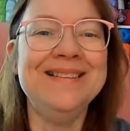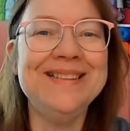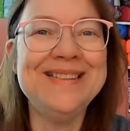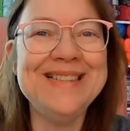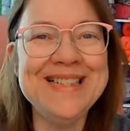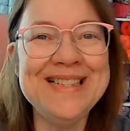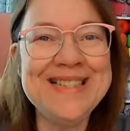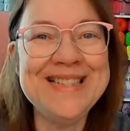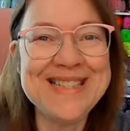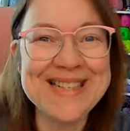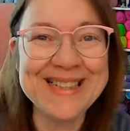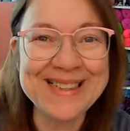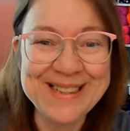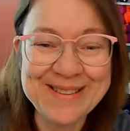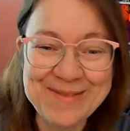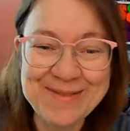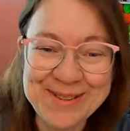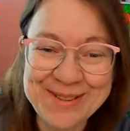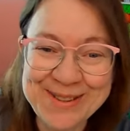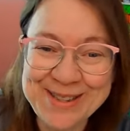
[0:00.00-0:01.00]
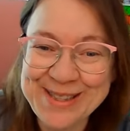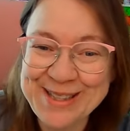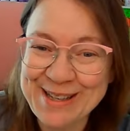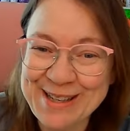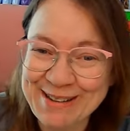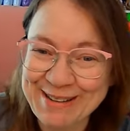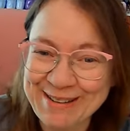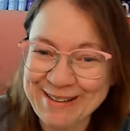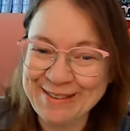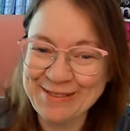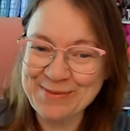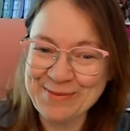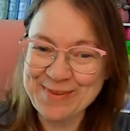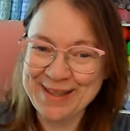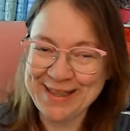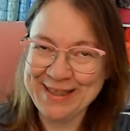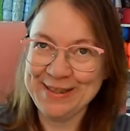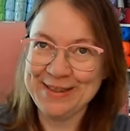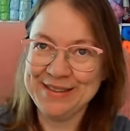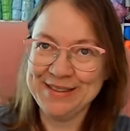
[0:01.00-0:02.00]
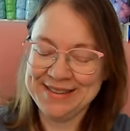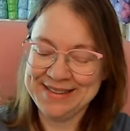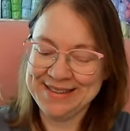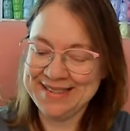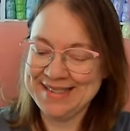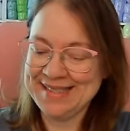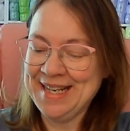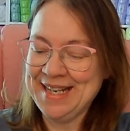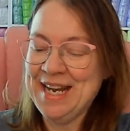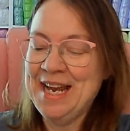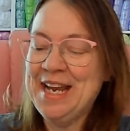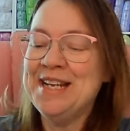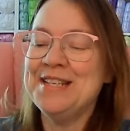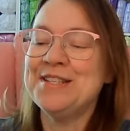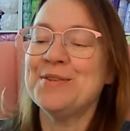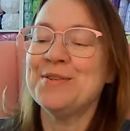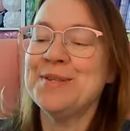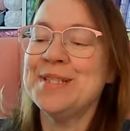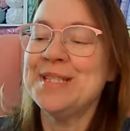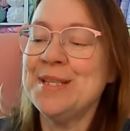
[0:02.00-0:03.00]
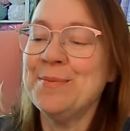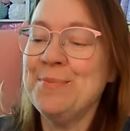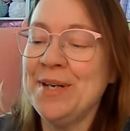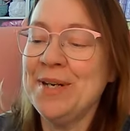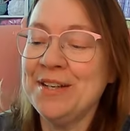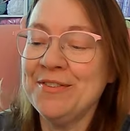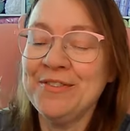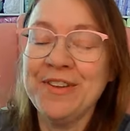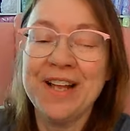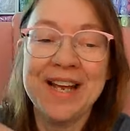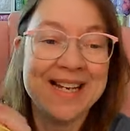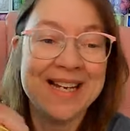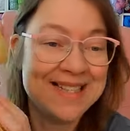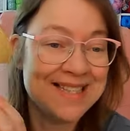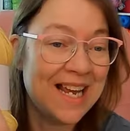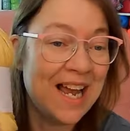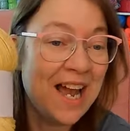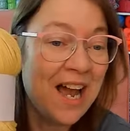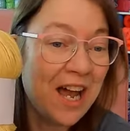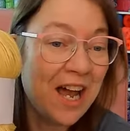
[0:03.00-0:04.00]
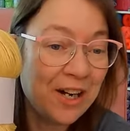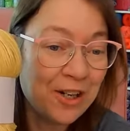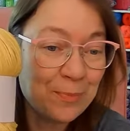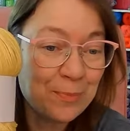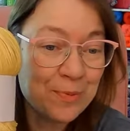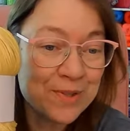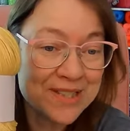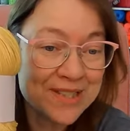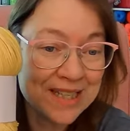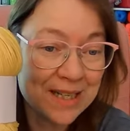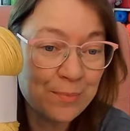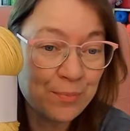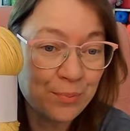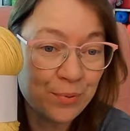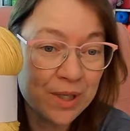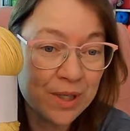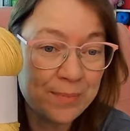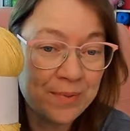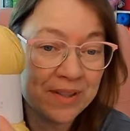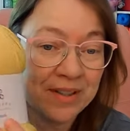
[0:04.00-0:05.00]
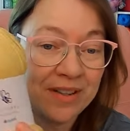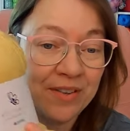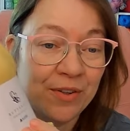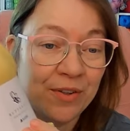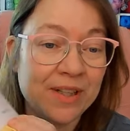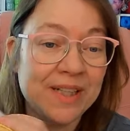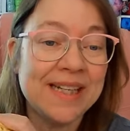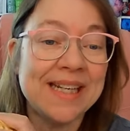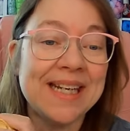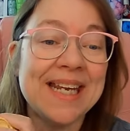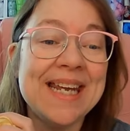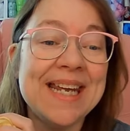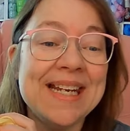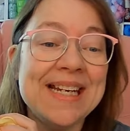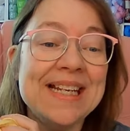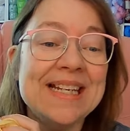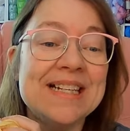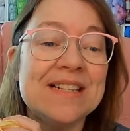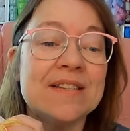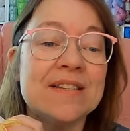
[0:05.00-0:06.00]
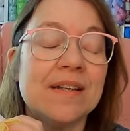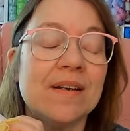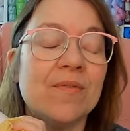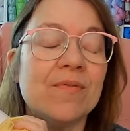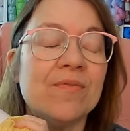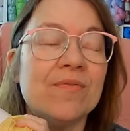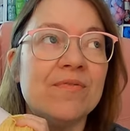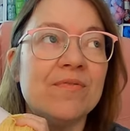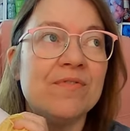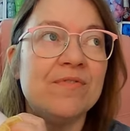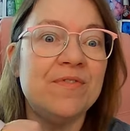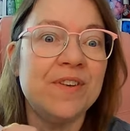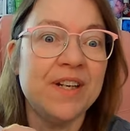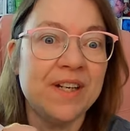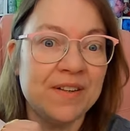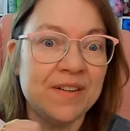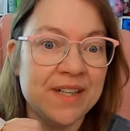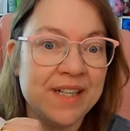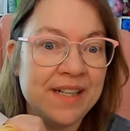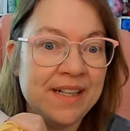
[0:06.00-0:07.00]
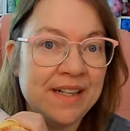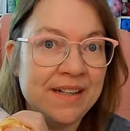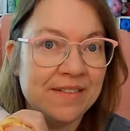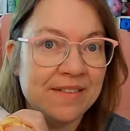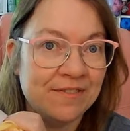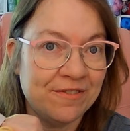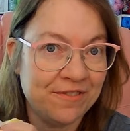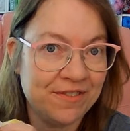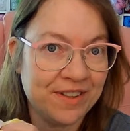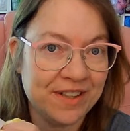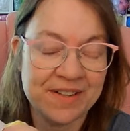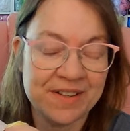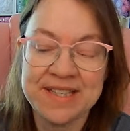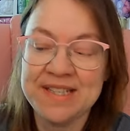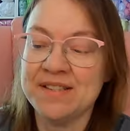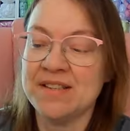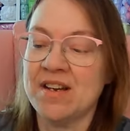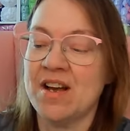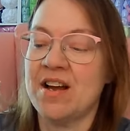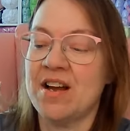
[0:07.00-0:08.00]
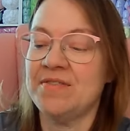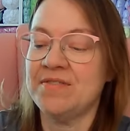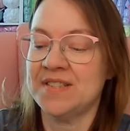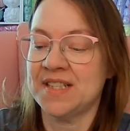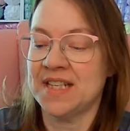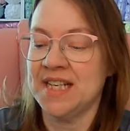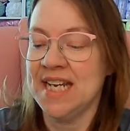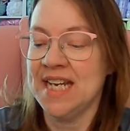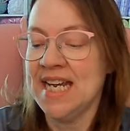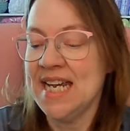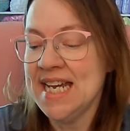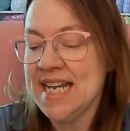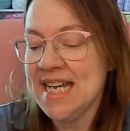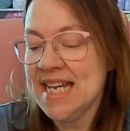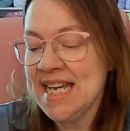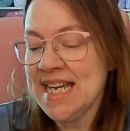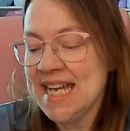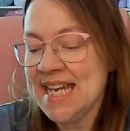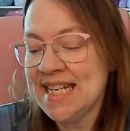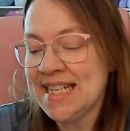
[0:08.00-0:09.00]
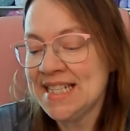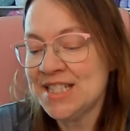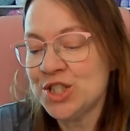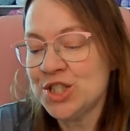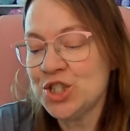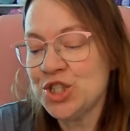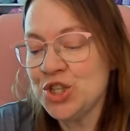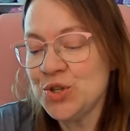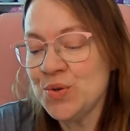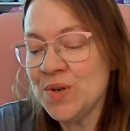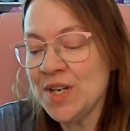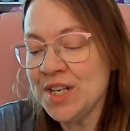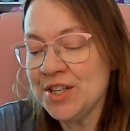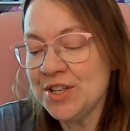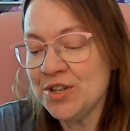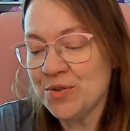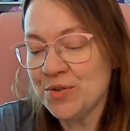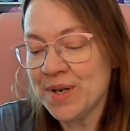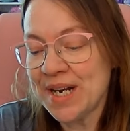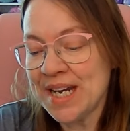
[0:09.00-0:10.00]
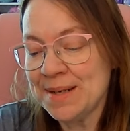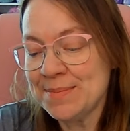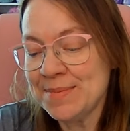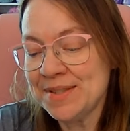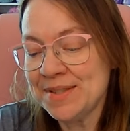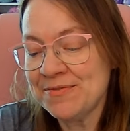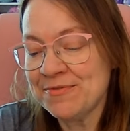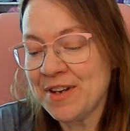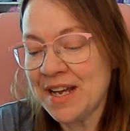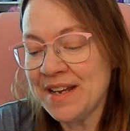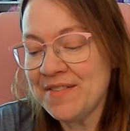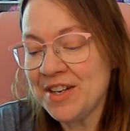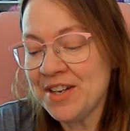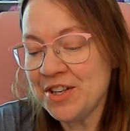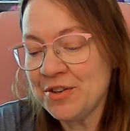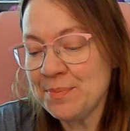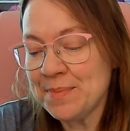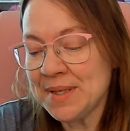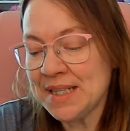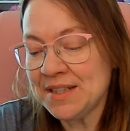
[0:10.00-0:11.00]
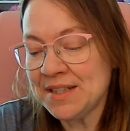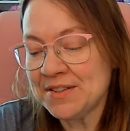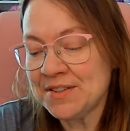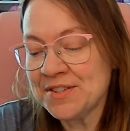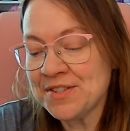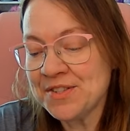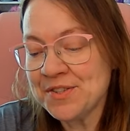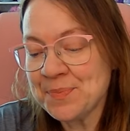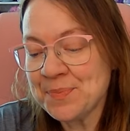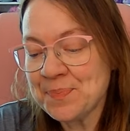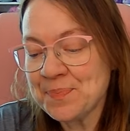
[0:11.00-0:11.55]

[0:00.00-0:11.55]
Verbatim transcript: didn't tell you about the yard. Oh my goodness. So it's the butterfly. It's 100% premium acrylic. It is very, very soft. It is 200 grams, 500 meters,